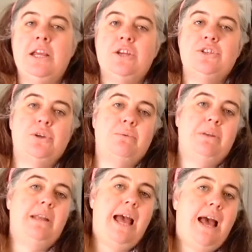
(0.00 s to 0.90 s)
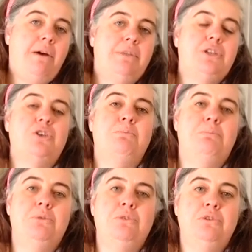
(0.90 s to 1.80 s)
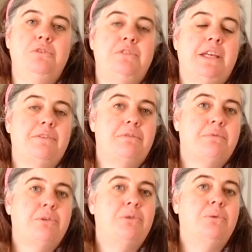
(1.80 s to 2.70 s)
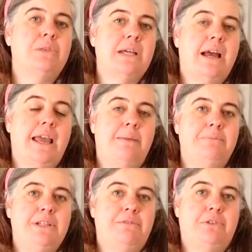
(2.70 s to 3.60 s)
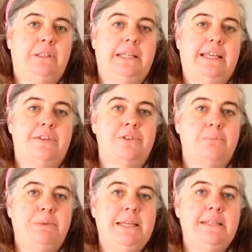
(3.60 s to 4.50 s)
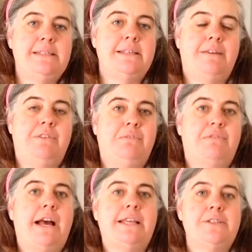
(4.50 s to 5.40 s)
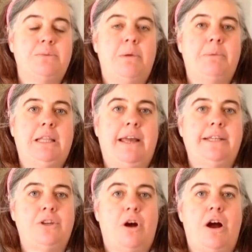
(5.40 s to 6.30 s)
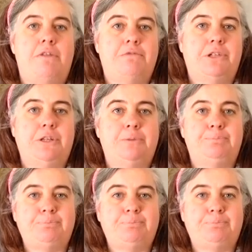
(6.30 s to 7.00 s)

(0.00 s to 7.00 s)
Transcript: So now that you're moving through time differently, there's a piece of advice we would like to offer you.